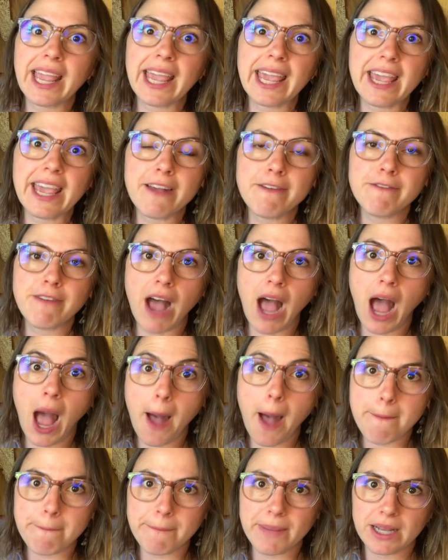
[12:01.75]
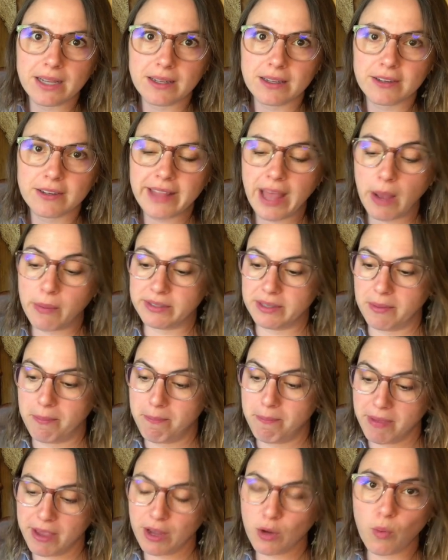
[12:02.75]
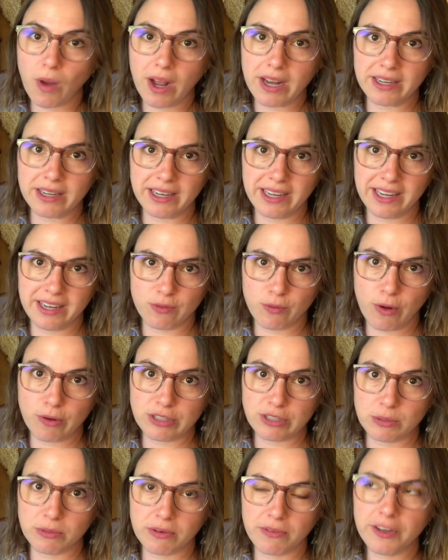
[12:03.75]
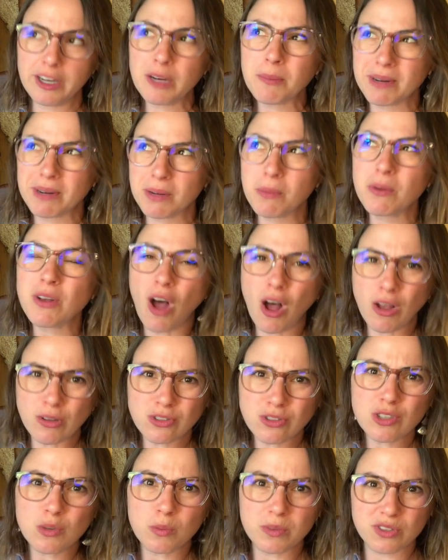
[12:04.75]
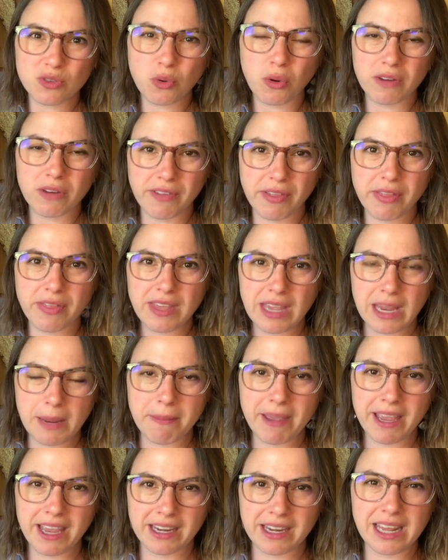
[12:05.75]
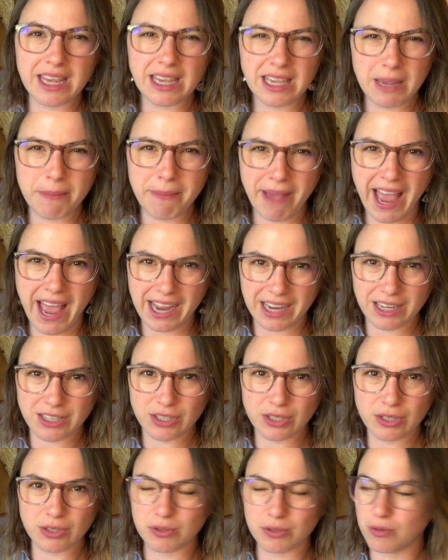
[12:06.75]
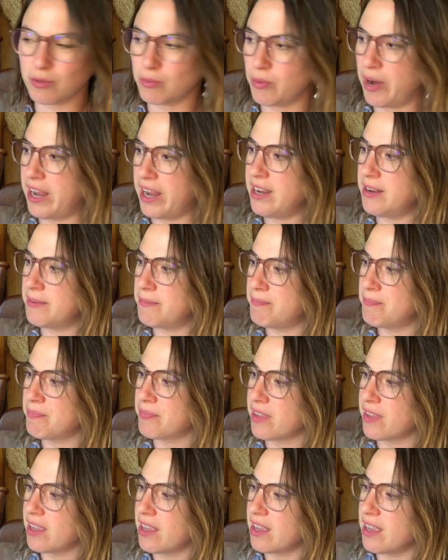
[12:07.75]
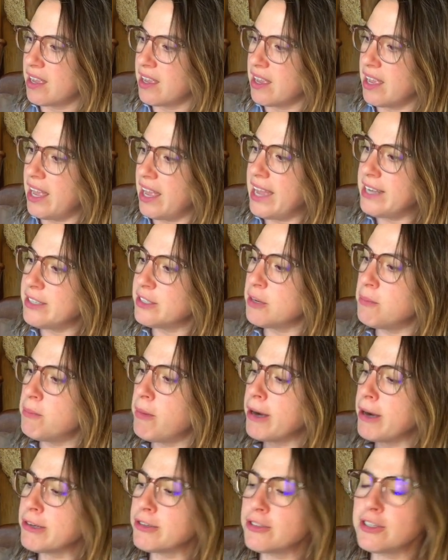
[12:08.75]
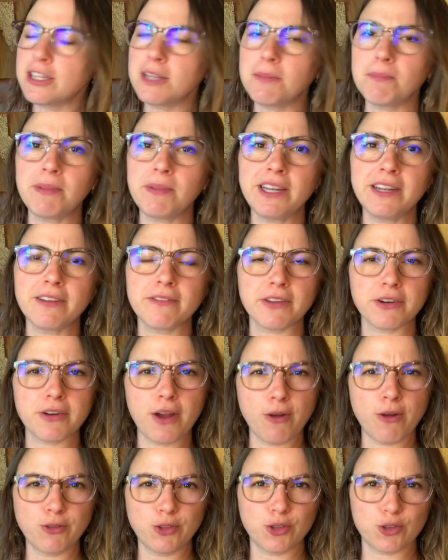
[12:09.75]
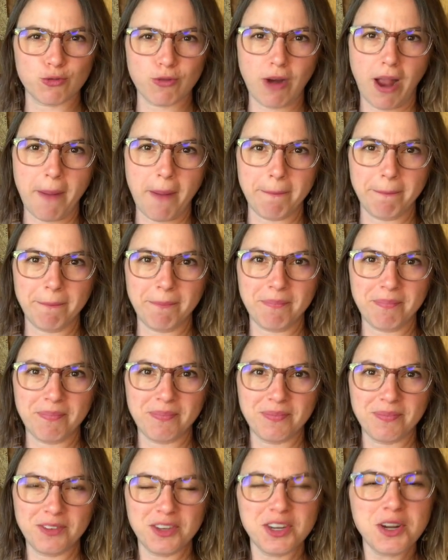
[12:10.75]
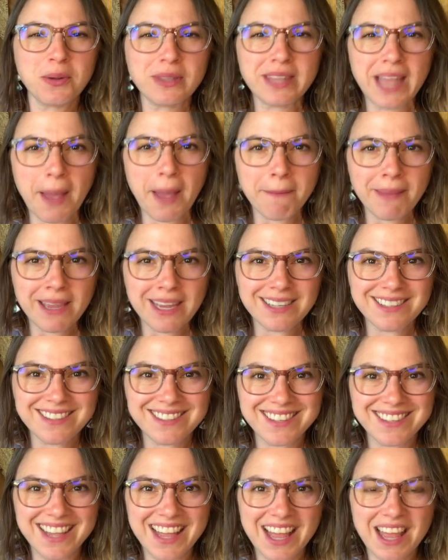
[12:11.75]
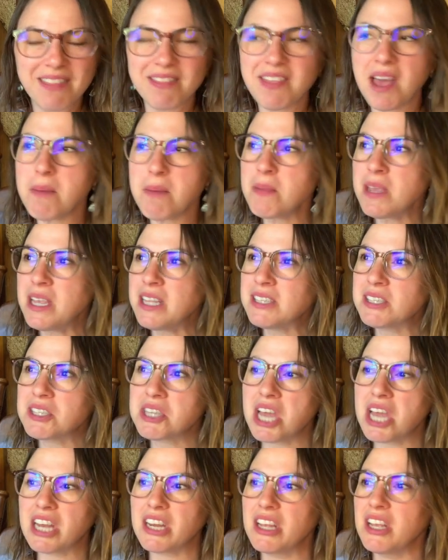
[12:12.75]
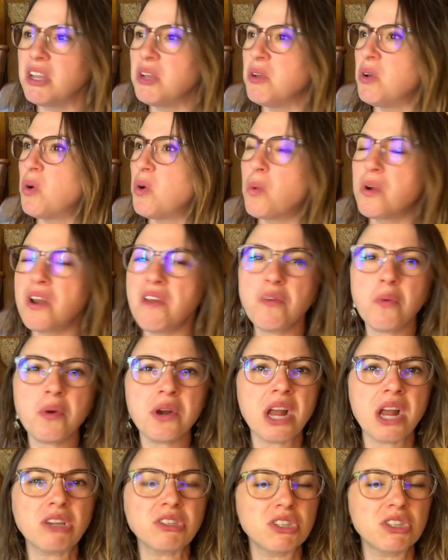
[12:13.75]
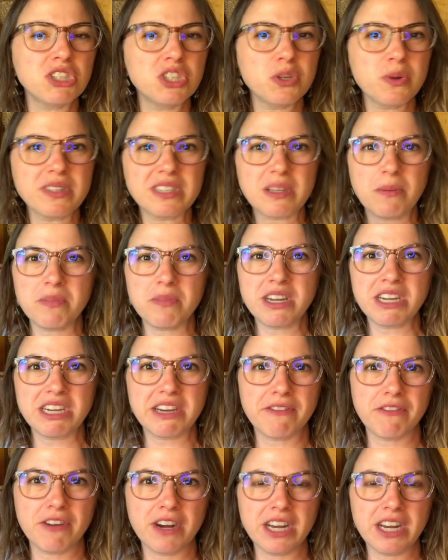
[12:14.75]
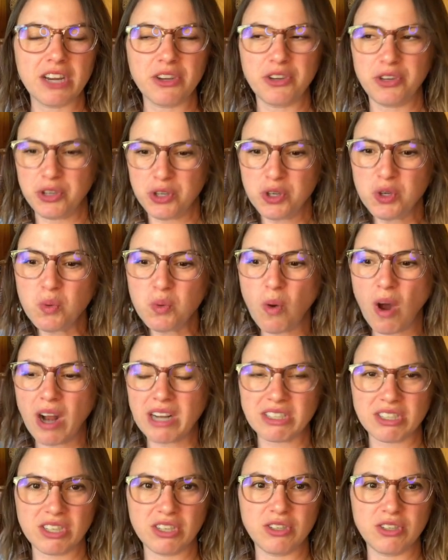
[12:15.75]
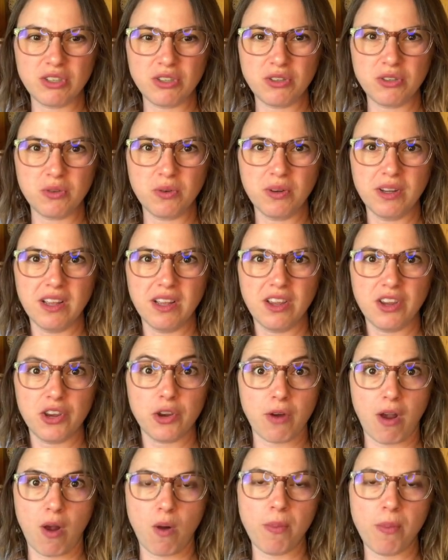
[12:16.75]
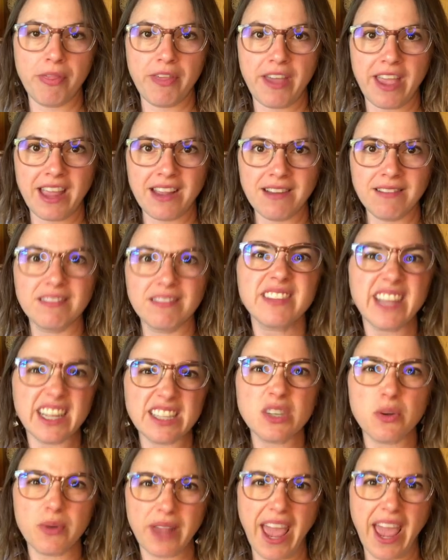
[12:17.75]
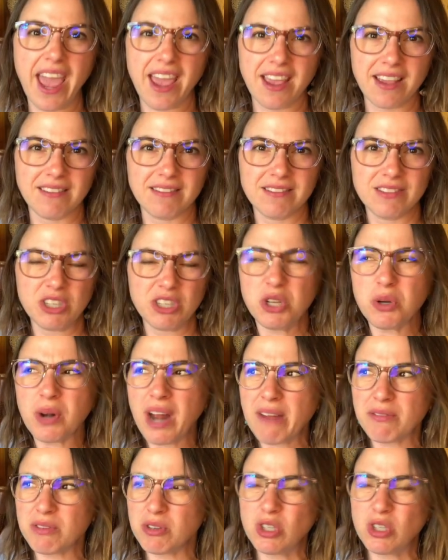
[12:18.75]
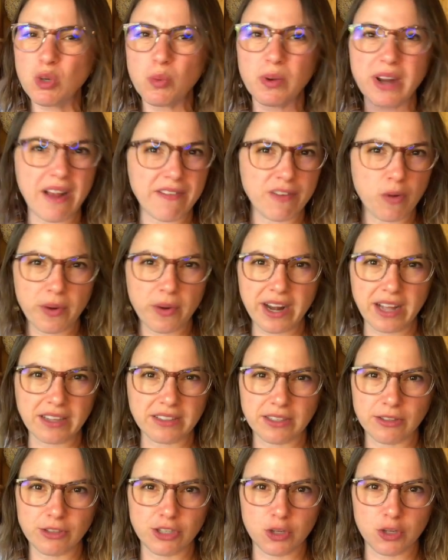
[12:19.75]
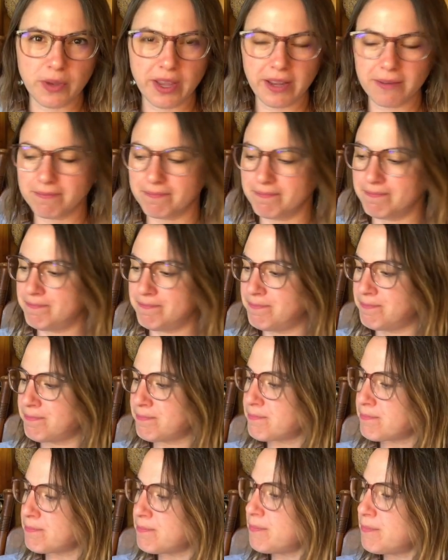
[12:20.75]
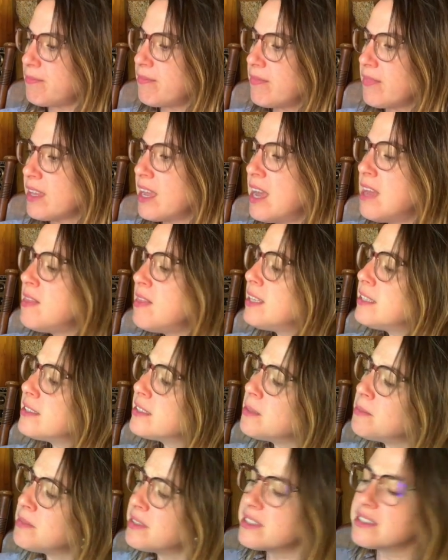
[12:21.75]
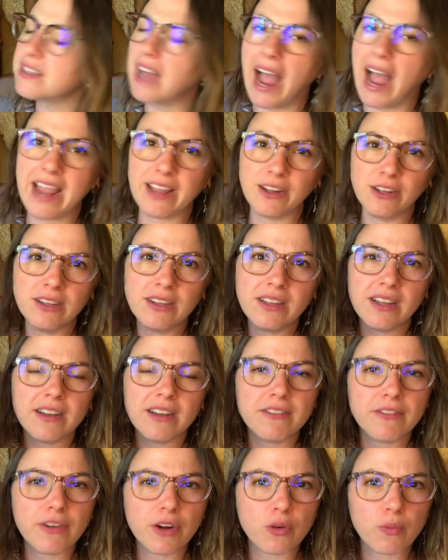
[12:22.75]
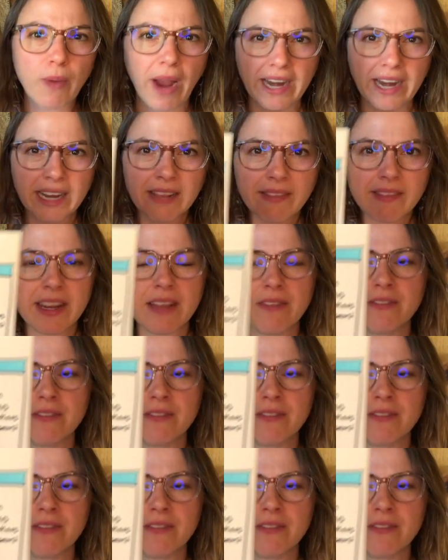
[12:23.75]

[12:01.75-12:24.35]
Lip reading: give up. That was a big one in Rosie Revere, but it also was sort of a theme in Iggy Peck too, right? And to march to the beat of their own drum. Do you know what that means? That means that when everyone else is doing something different and you want to do your own thing, that's okay. You don't have to do what everyone else is doing. And then some style of her writing that I've